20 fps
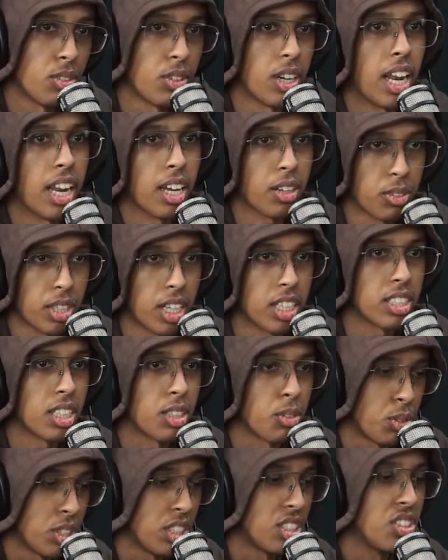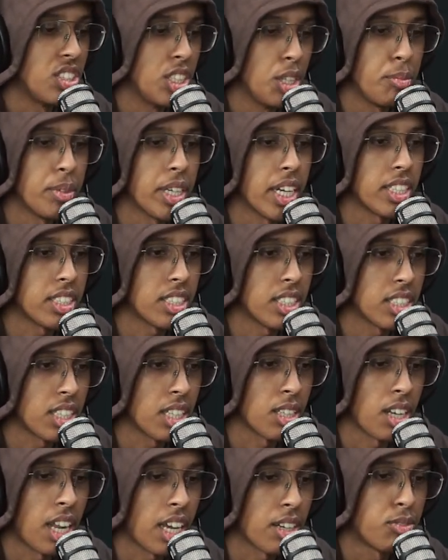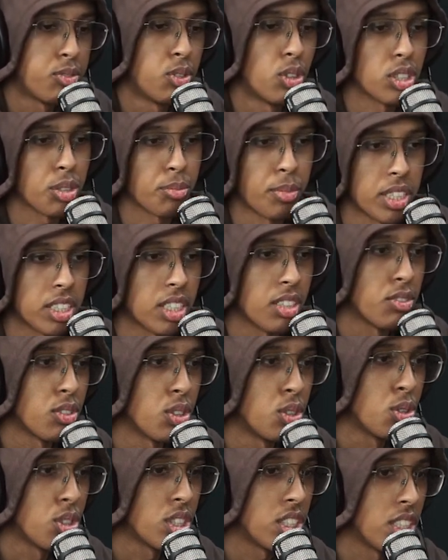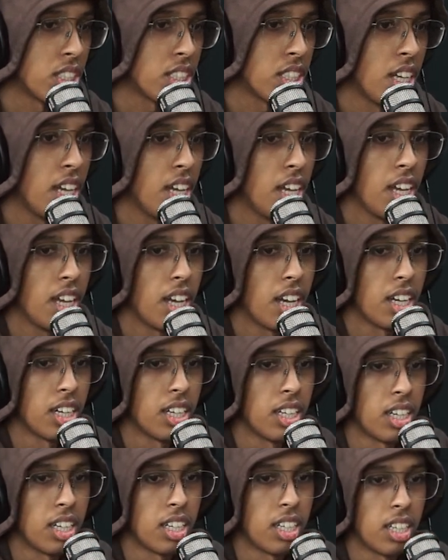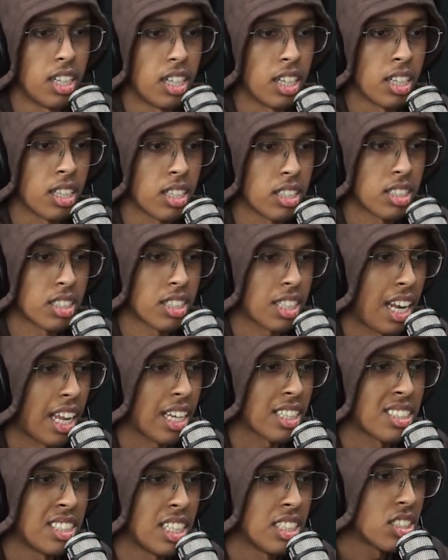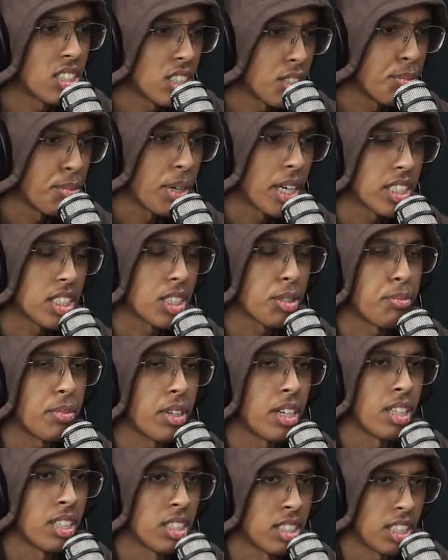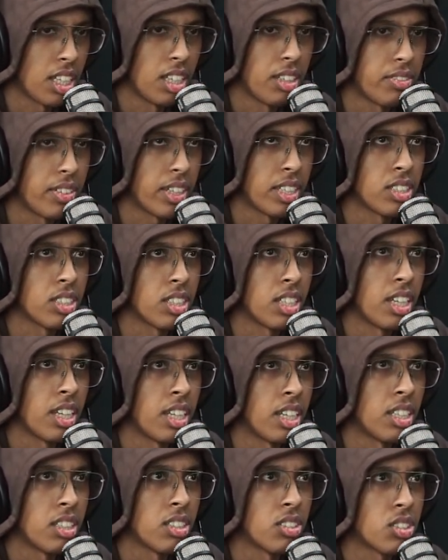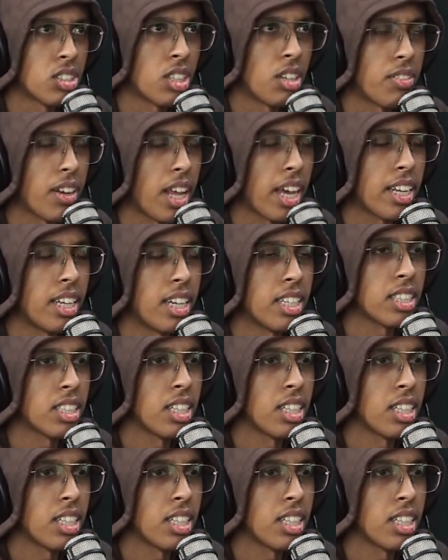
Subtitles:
Or like what I said with the streaming and shit, like forcing myself to do shit, like censoring my self and stuff like that.